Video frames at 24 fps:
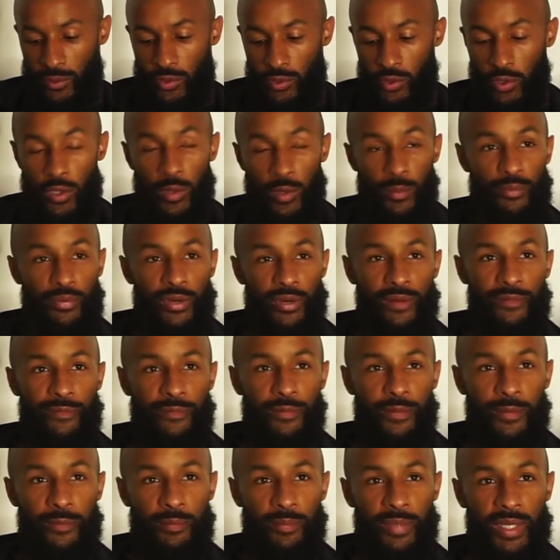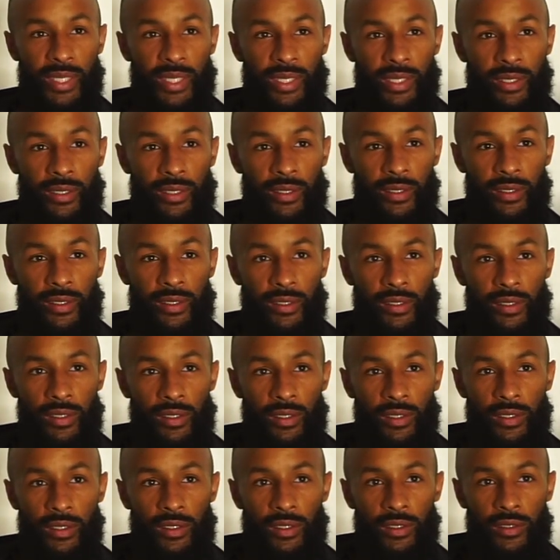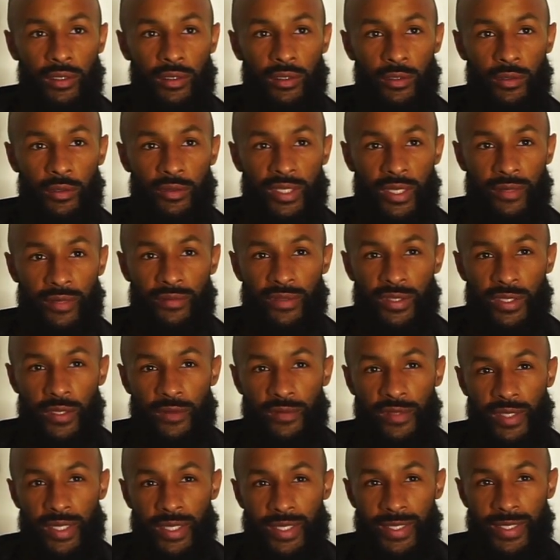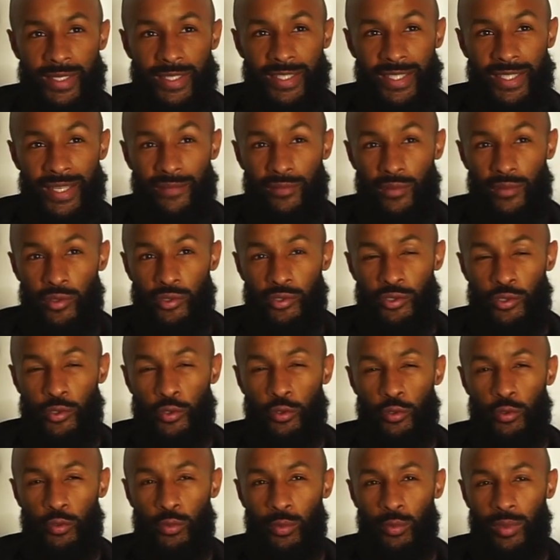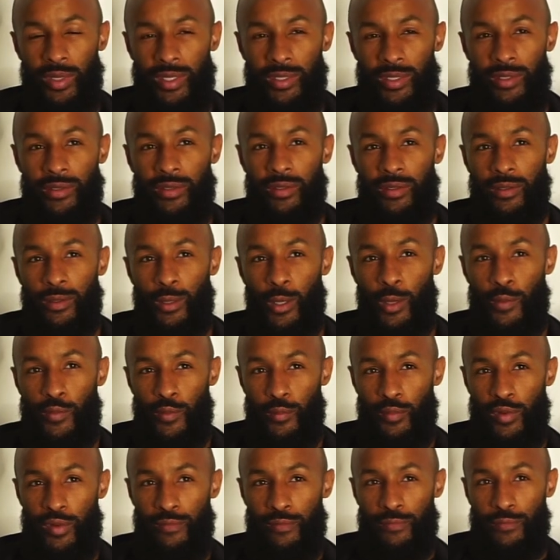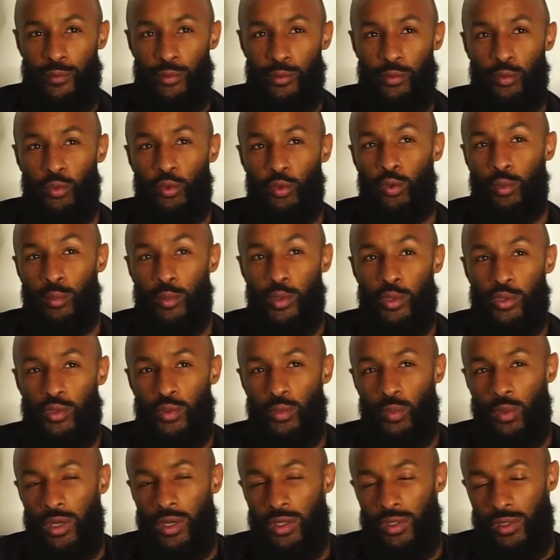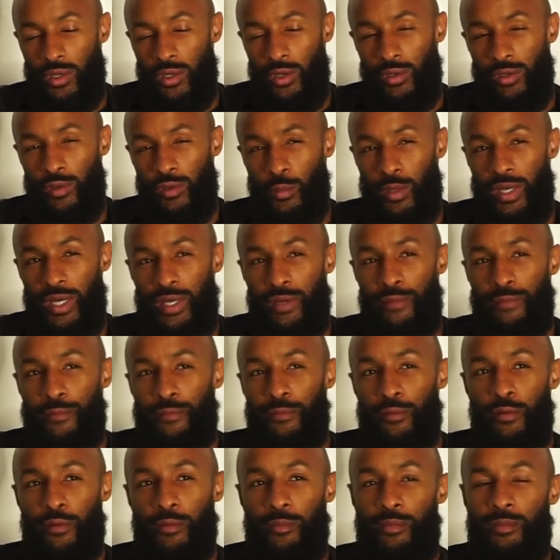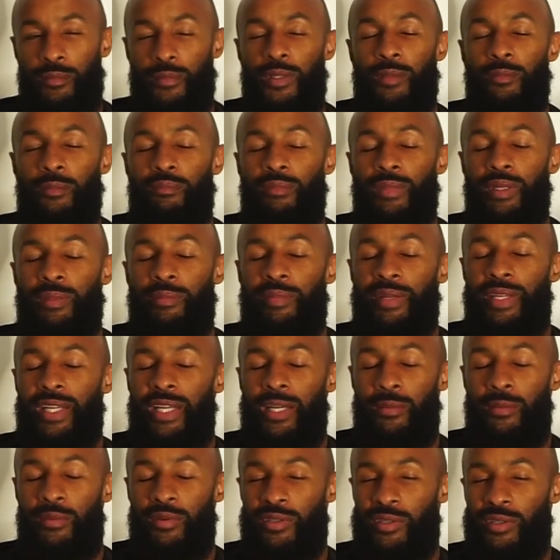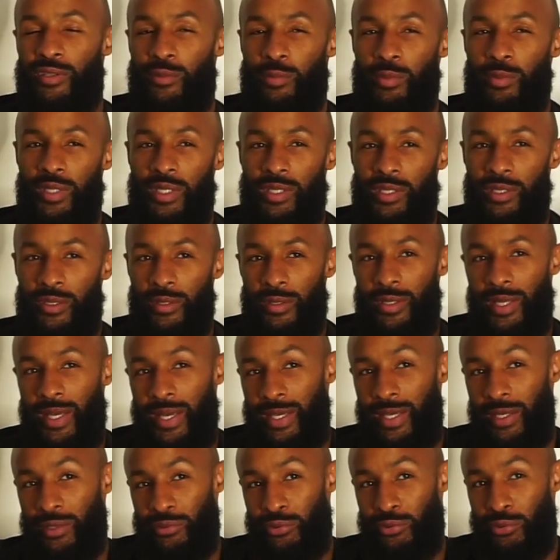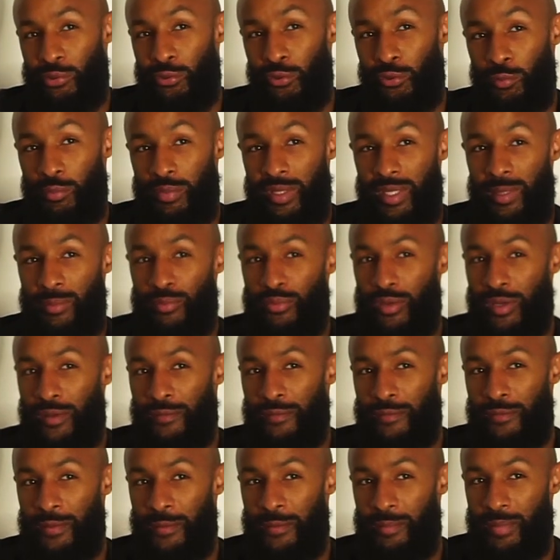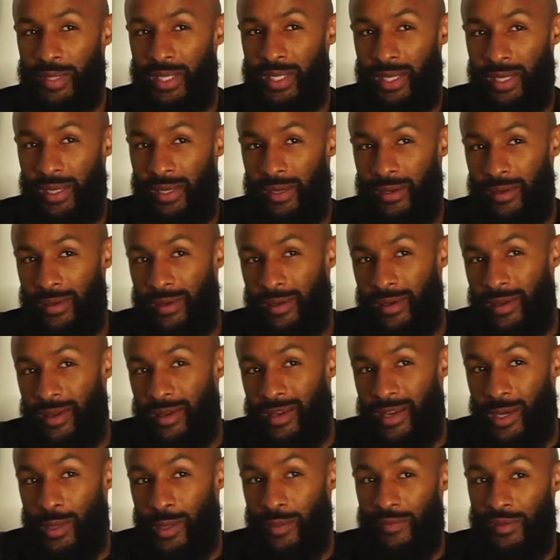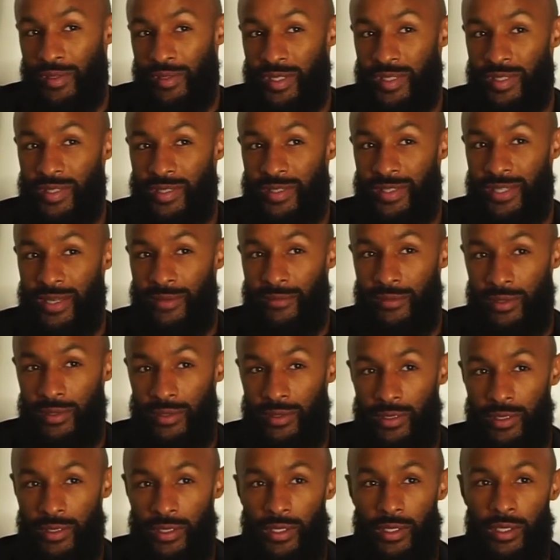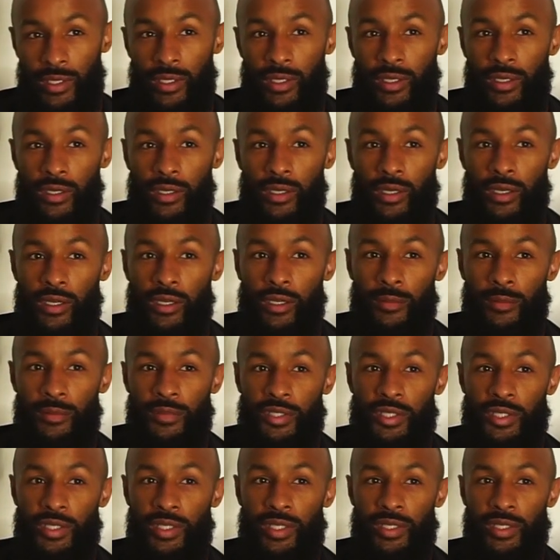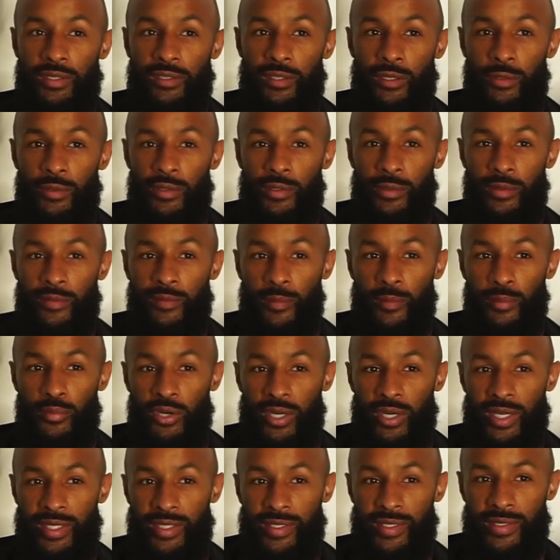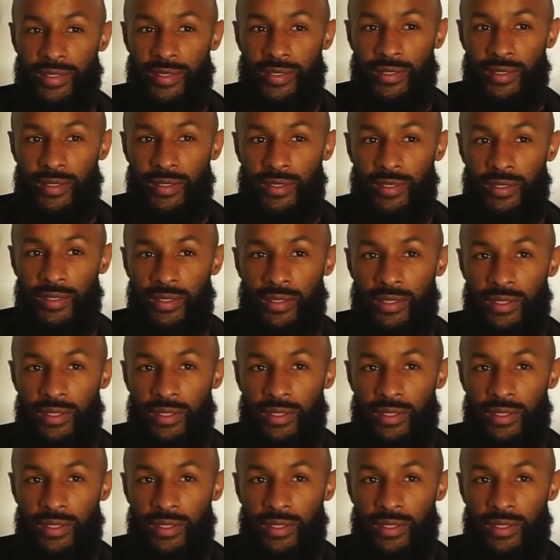took on Brentford B. Luton Town Reserves getting a 7-2 win over Brentford. Almost one goal away from me being able to tweet you'd 8-2 B Brentford B. However, just a 7. Shanice Lewis with a brace.